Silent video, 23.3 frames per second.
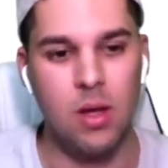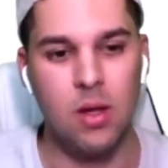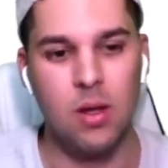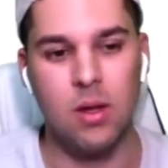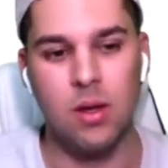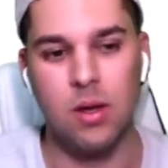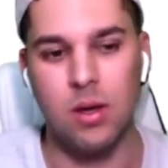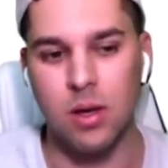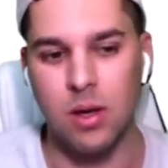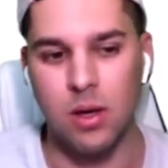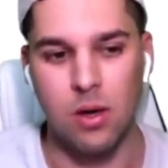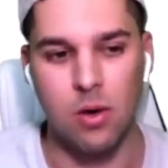
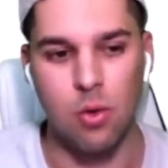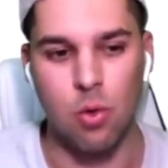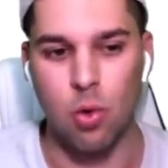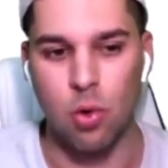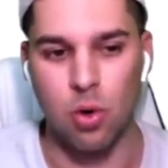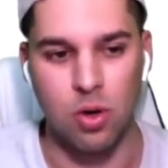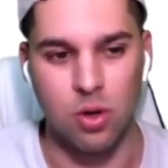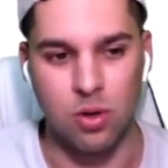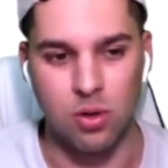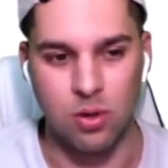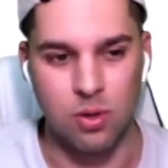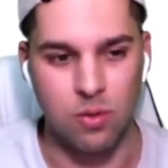
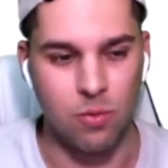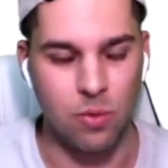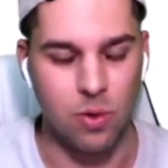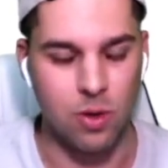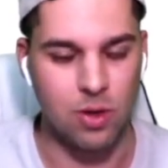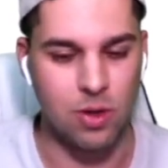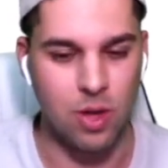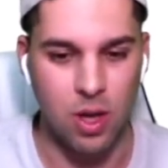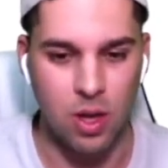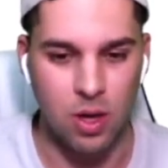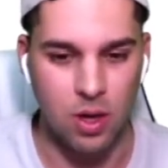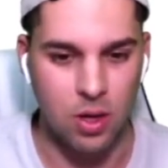Or were
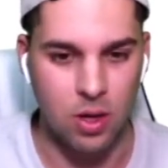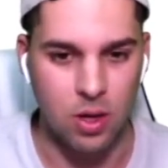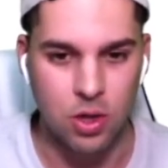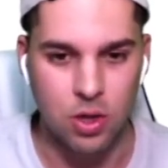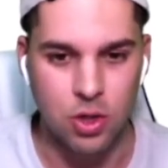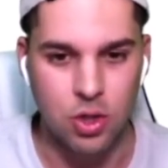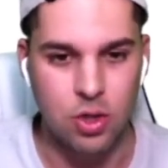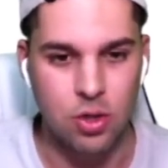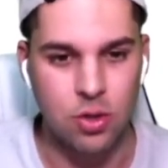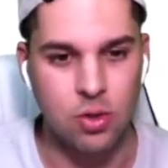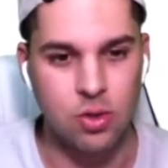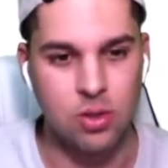there any
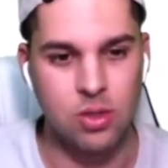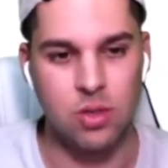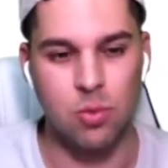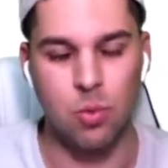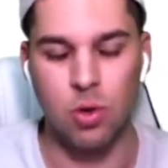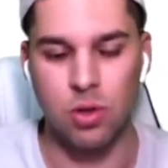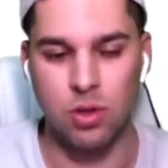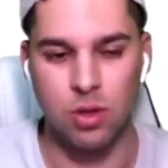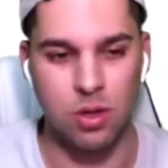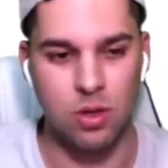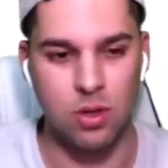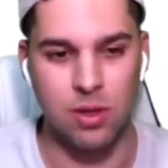issues? What
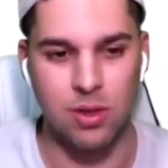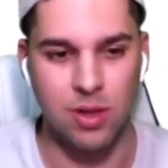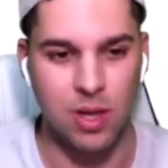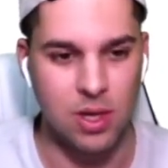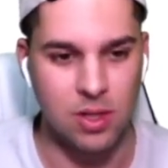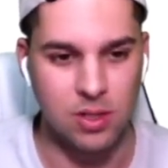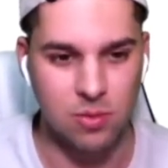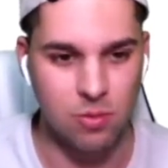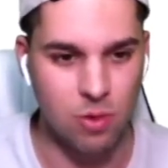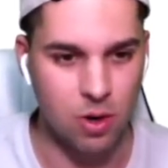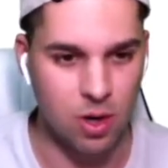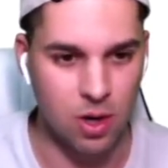are the tasks
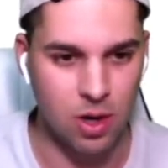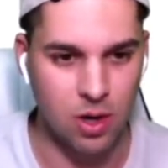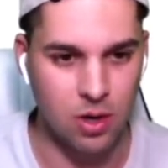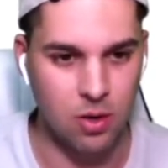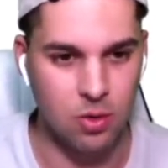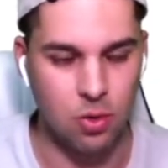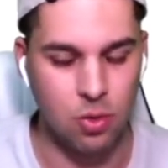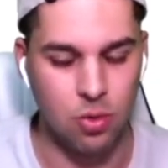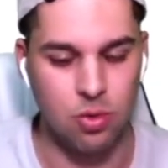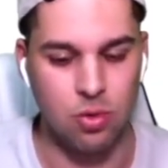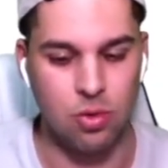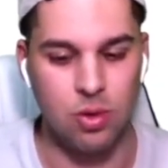we are going to do
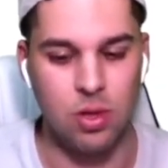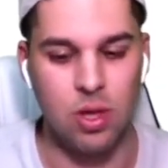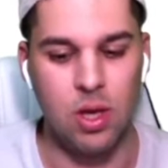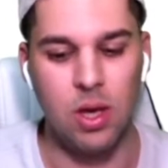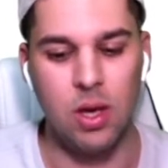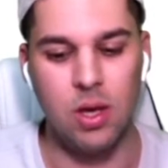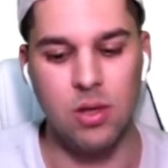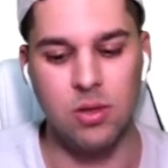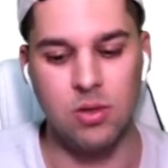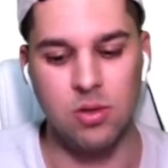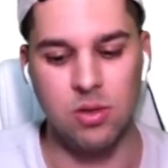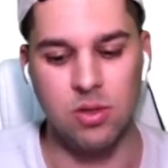today?
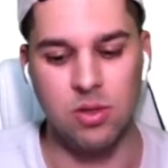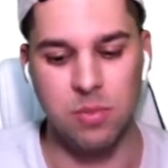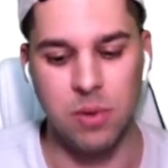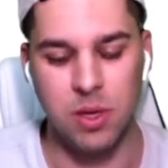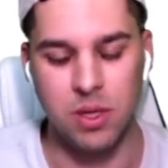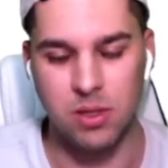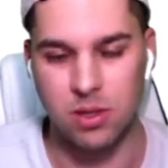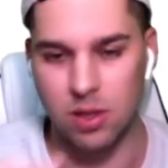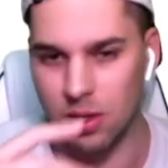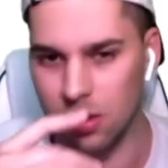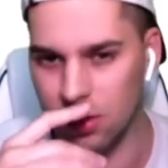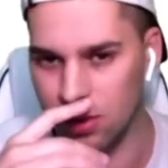So
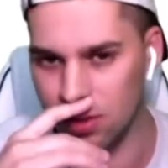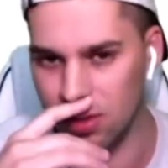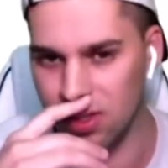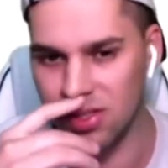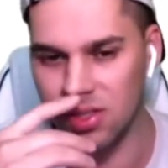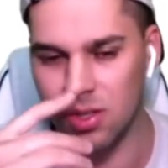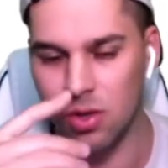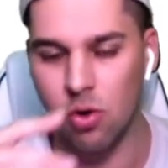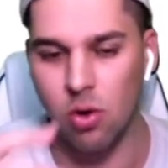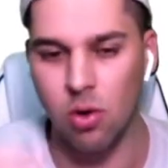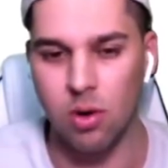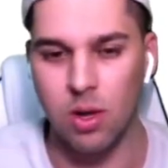it's
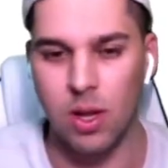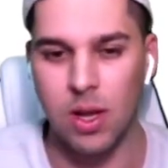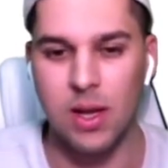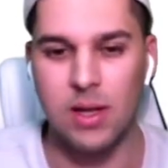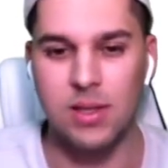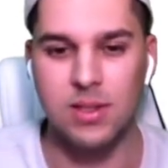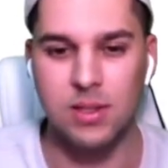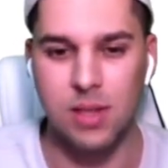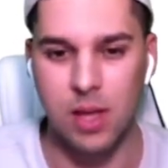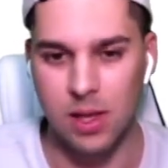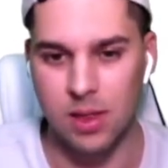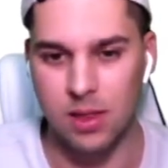called like a
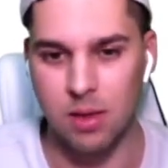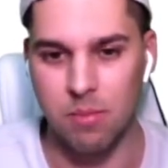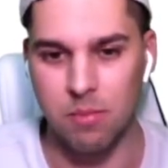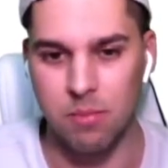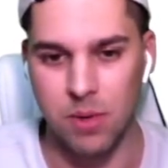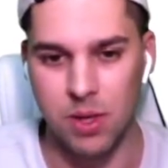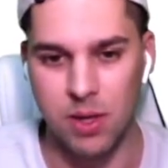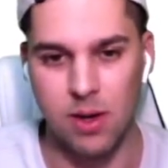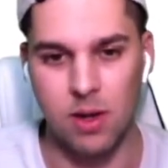stand-up meeting.